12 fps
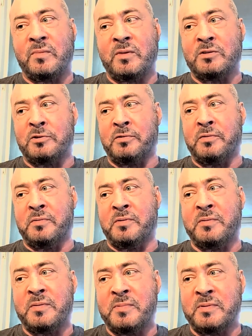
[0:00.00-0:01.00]
certain
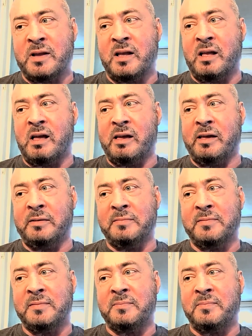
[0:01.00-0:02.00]
uh,
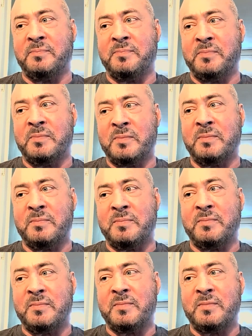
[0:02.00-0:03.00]

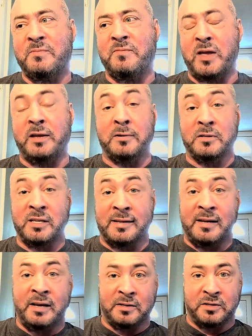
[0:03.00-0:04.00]
figures
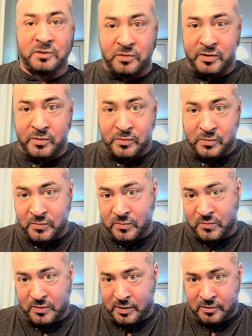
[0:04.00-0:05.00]
in history or
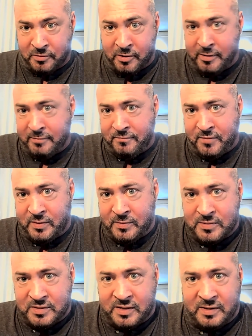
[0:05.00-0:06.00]
literary
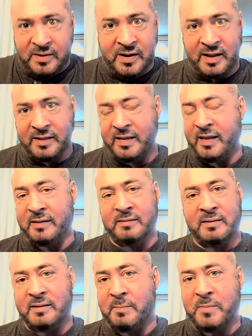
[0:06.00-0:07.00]
figures that I can't,
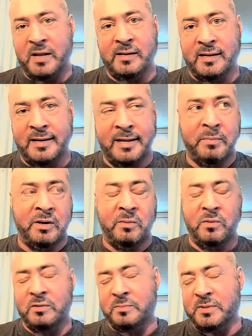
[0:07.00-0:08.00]
I'm not going to name
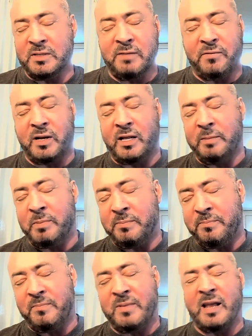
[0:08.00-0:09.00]
anyone specifically,
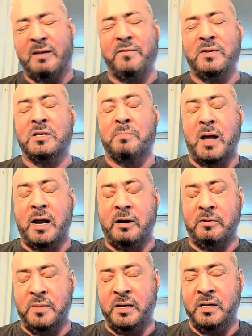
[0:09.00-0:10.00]
but that have
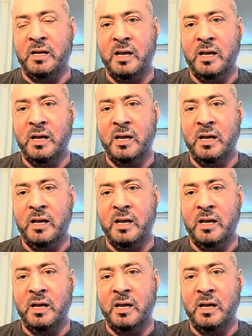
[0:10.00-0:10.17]
inspired me